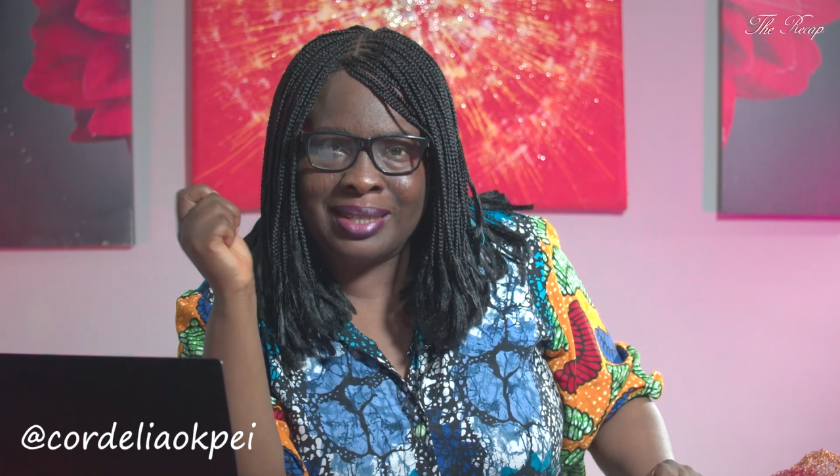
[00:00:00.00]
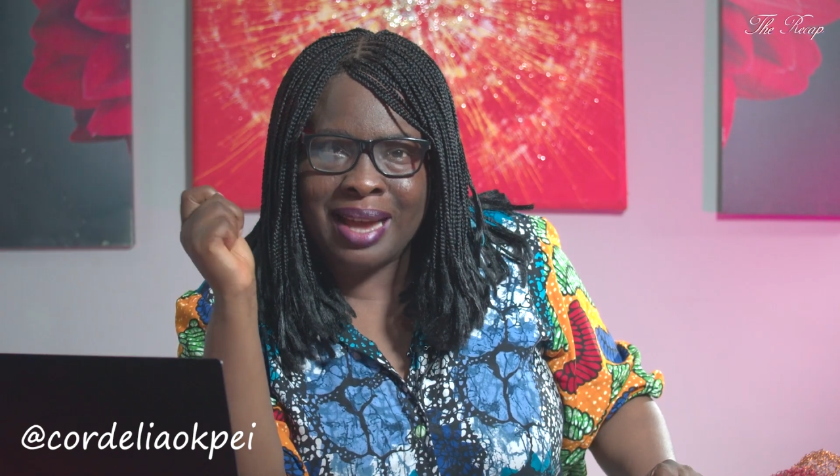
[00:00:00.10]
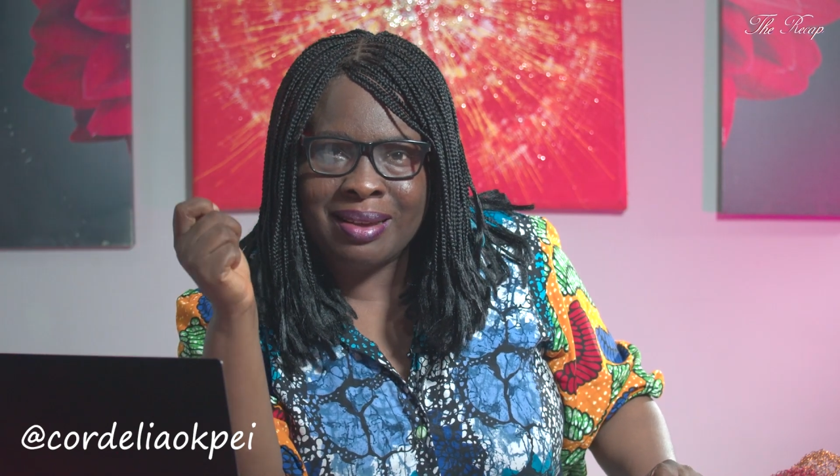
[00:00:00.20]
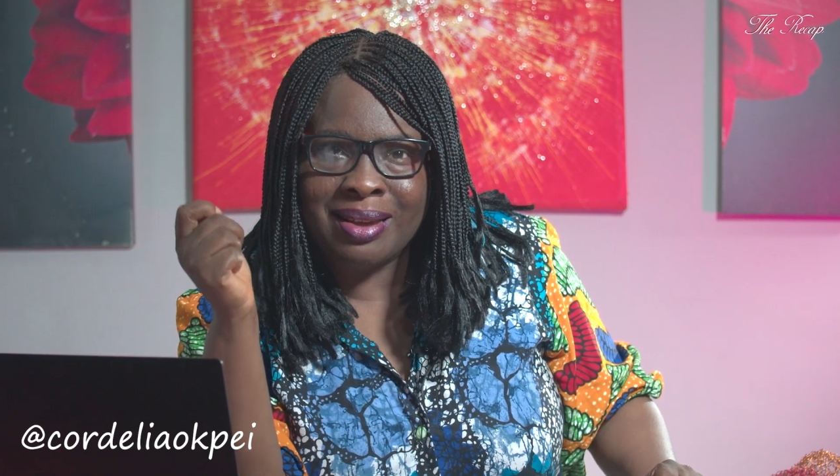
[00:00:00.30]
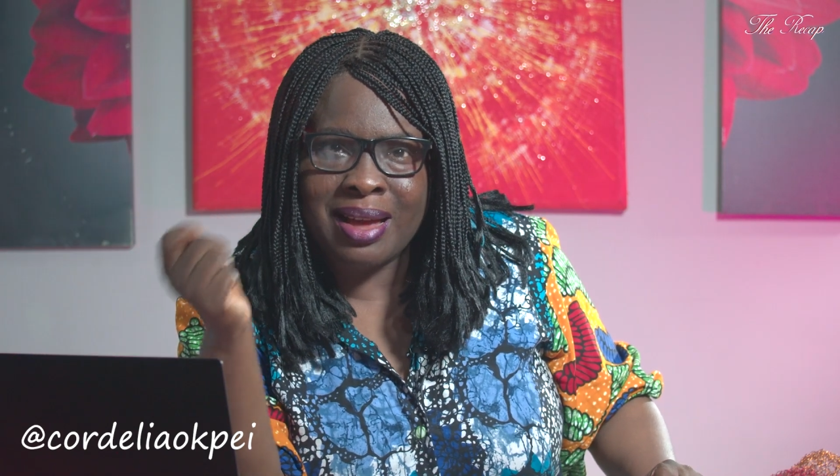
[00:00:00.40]

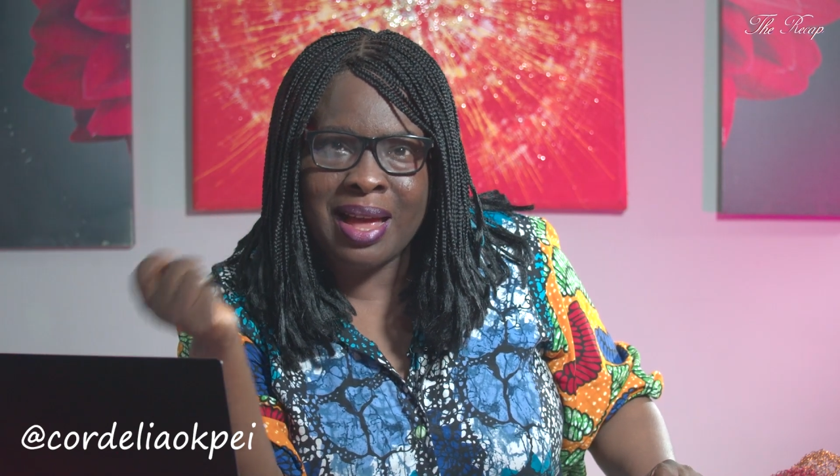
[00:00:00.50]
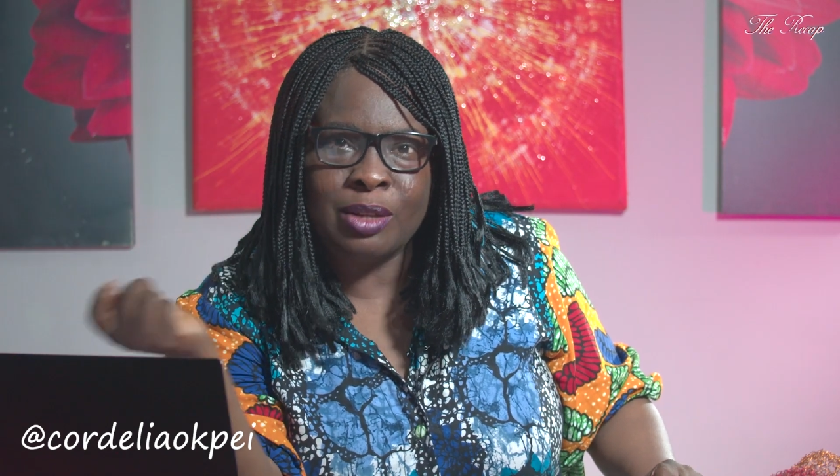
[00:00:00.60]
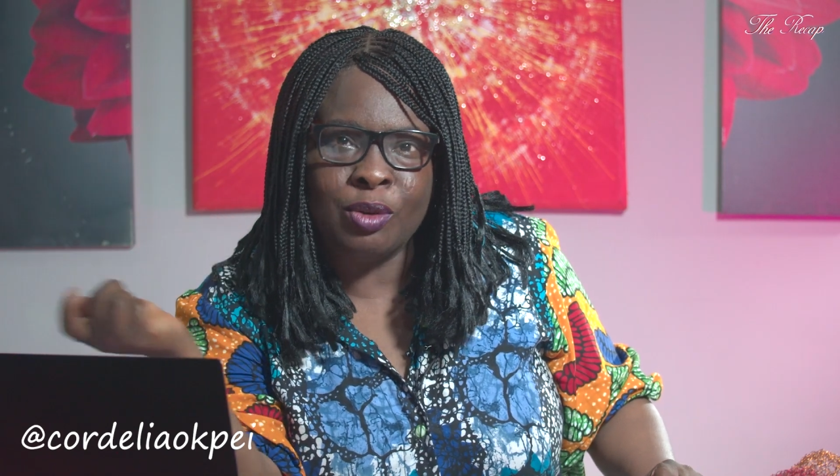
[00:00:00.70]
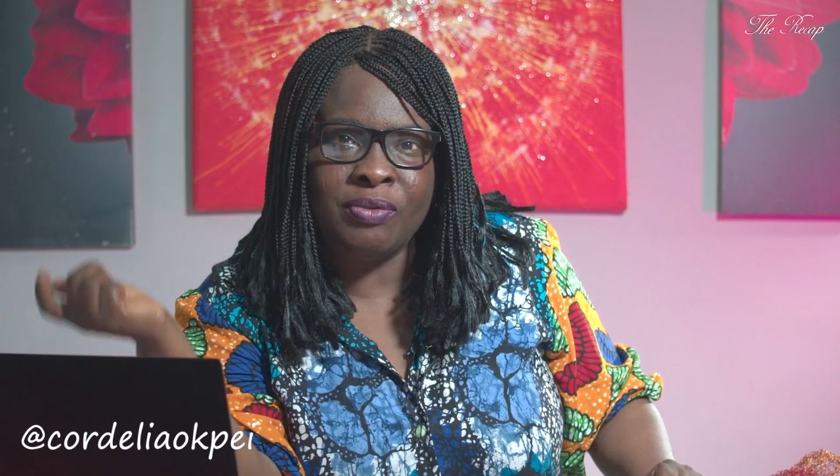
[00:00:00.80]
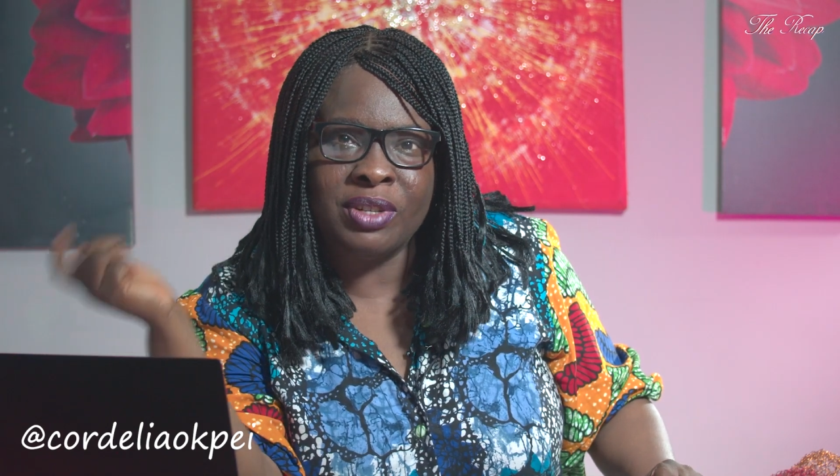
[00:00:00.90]
tanker
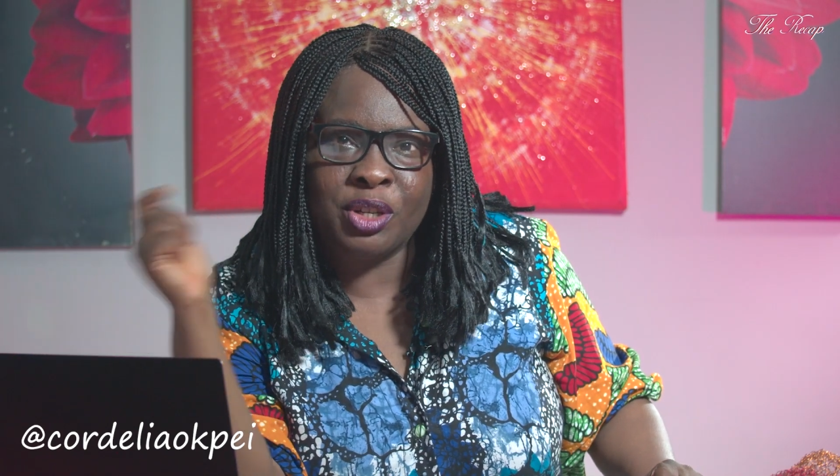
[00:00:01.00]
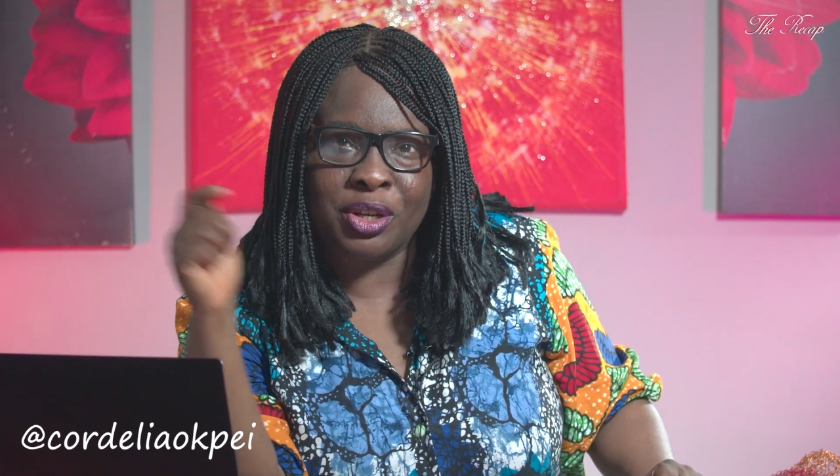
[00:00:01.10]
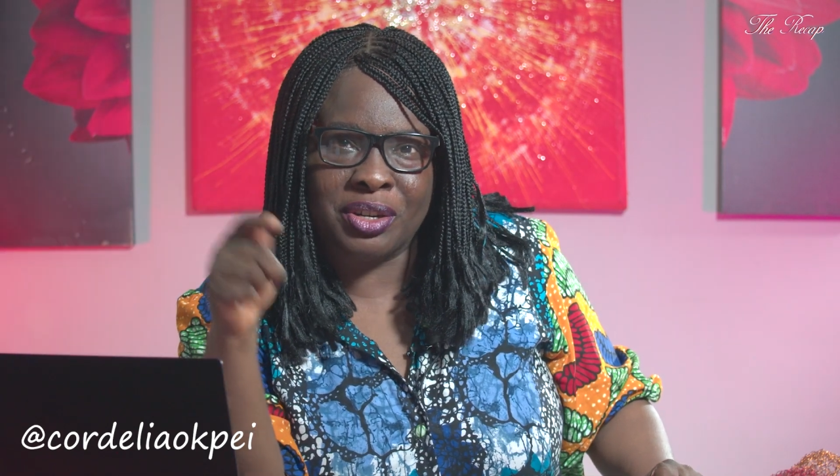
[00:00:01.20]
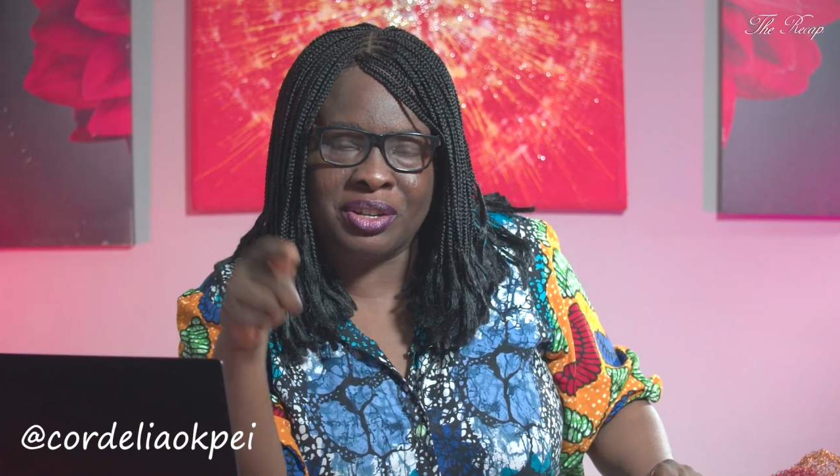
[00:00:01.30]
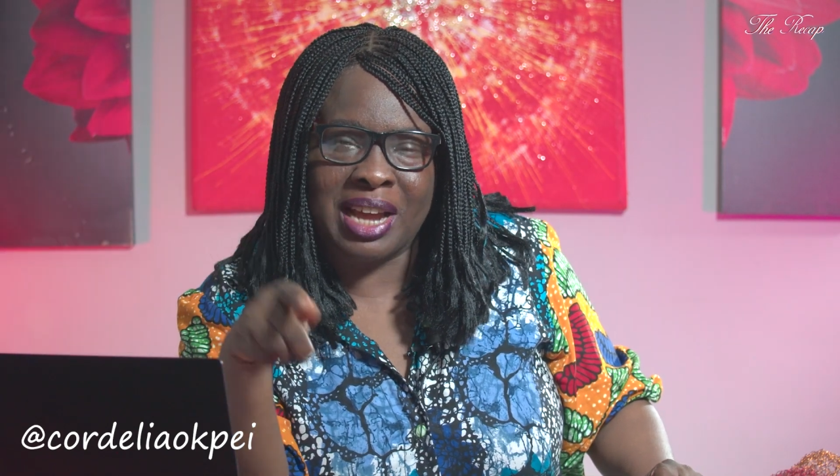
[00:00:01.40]
has
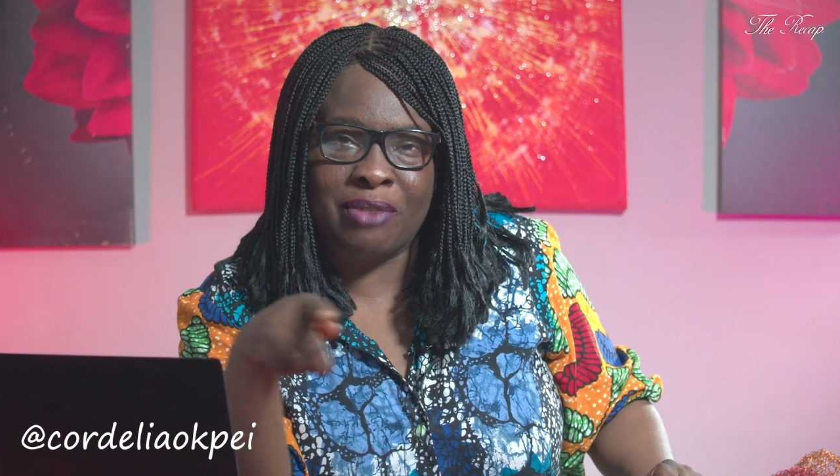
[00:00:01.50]
overturned